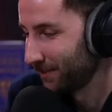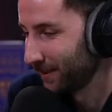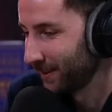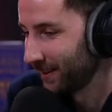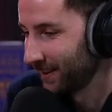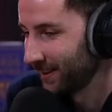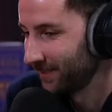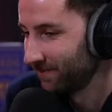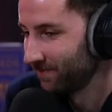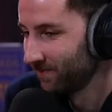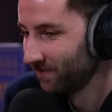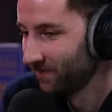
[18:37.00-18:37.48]

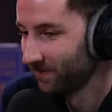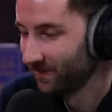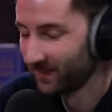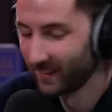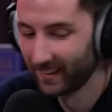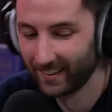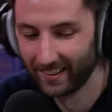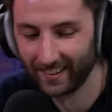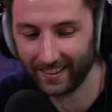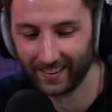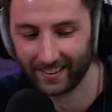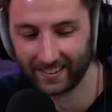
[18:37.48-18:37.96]
But
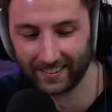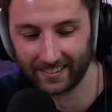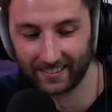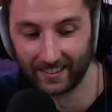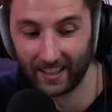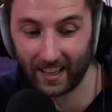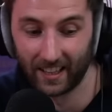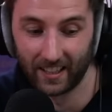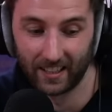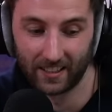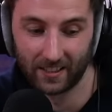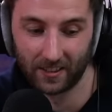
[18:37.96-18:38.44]

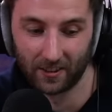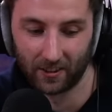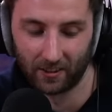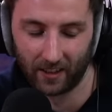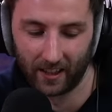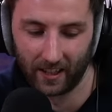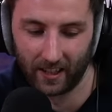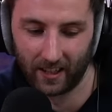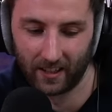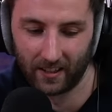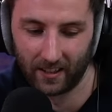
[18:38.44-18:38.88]
he did all right there.